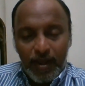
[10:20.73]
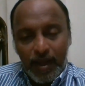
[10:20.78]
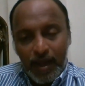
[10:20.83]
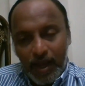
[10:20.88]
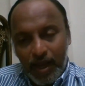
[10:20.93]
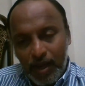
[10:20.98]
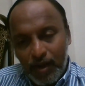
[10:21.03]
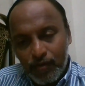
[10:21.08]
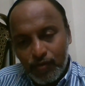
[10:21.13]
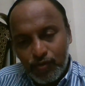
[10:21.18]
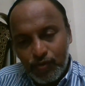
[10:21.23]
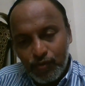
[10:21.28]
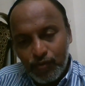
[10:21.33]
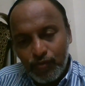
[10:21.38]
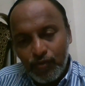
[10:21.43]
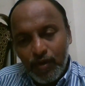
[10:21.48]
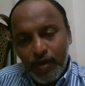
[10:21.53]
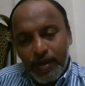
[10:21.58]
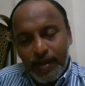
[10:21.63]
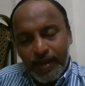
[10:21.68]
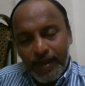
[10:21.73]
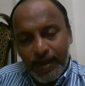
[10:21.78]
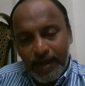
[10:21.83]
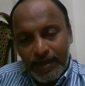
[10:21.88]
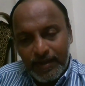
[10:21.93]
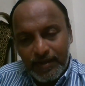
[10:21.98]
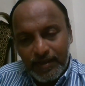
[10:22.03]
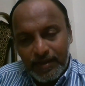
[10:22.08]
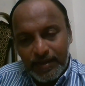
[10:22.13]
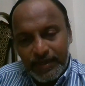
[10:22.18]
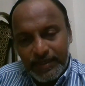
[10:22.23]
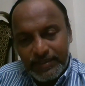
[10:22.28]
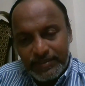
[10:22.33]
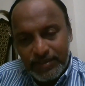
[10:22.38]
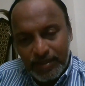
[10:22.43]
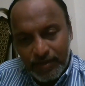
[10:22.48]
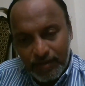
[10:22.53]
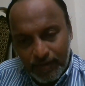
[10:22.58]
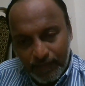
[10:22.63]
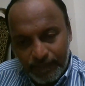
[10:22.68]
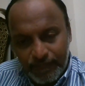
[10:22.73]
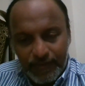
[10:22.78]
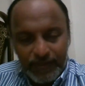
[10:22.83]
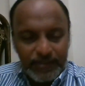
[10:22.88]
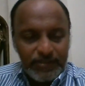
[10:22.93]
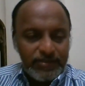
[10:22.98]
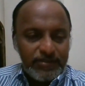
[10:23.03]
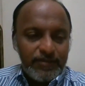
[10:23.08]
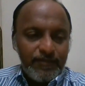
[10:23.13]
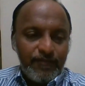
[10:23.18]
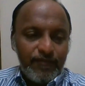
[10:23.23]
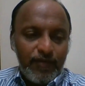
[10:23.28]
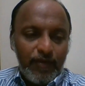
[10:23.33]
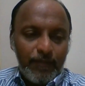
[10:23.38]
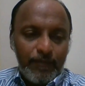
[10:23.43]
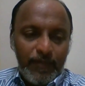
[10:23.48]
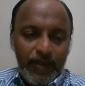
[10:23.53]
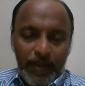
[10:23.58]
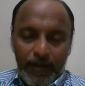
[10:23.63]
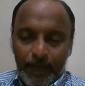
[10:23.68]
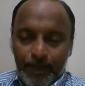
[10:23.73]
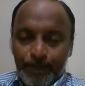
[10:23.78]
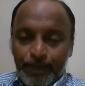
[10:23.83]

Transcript: how to get the result of this from there.